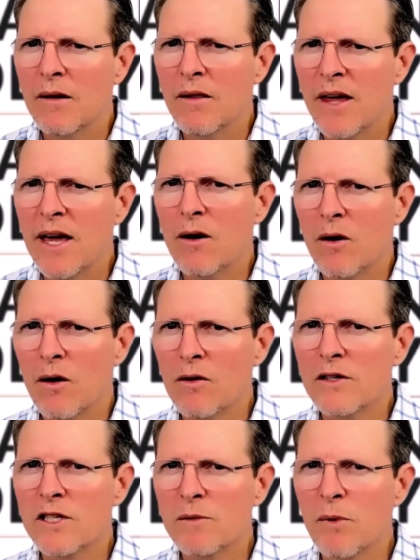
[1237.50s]
there on
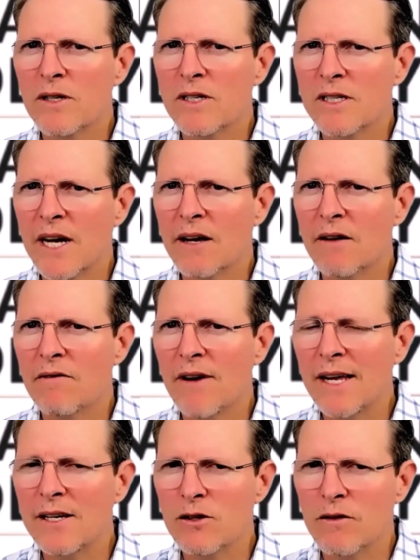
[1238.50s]
the spot to take
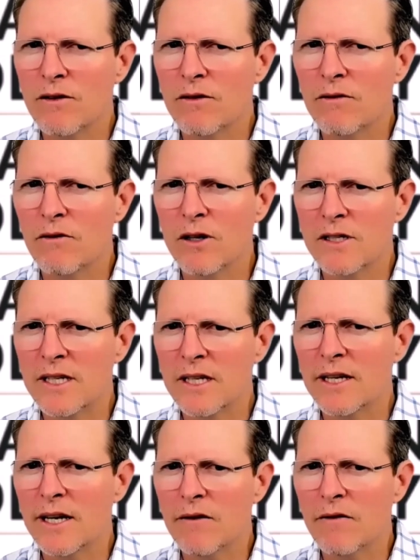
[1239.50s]
advantage of the
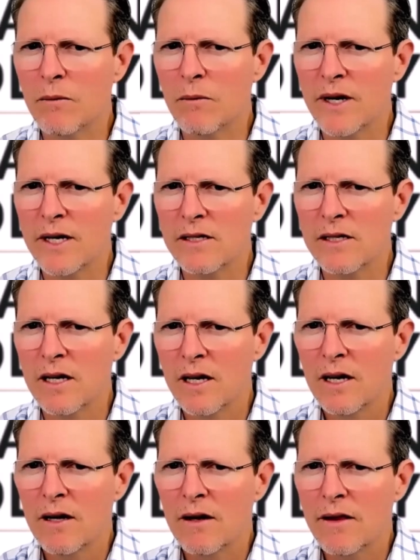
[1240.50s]
volatility from these
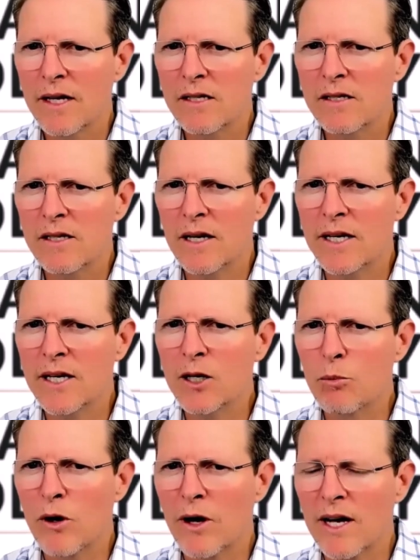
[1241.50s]

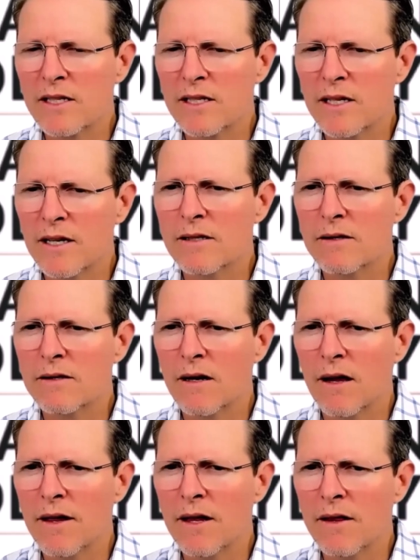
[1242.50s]
yield products. And
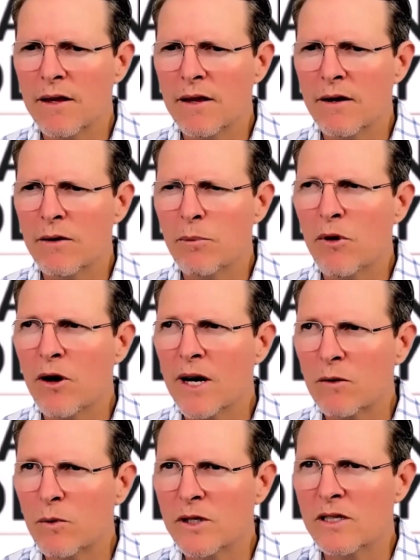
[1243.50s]
I think they're a
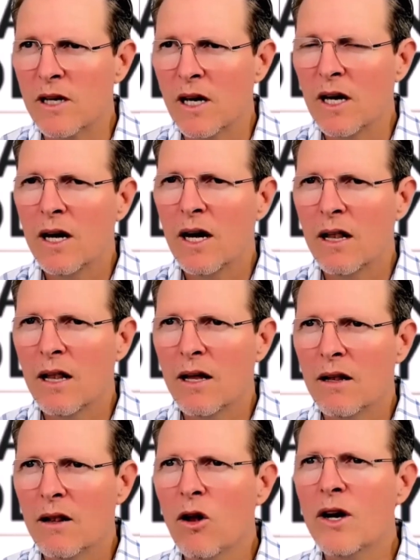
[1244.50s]
product which is
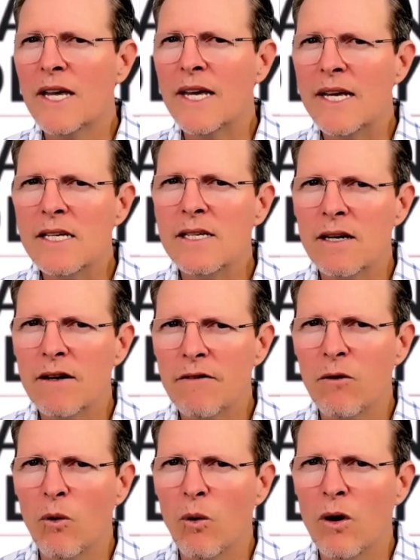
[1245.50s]
a lot easier
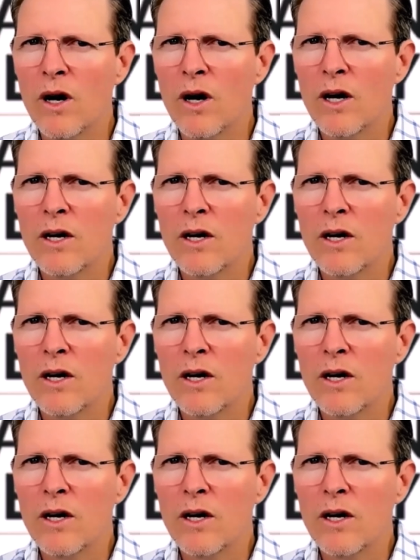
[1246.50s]
for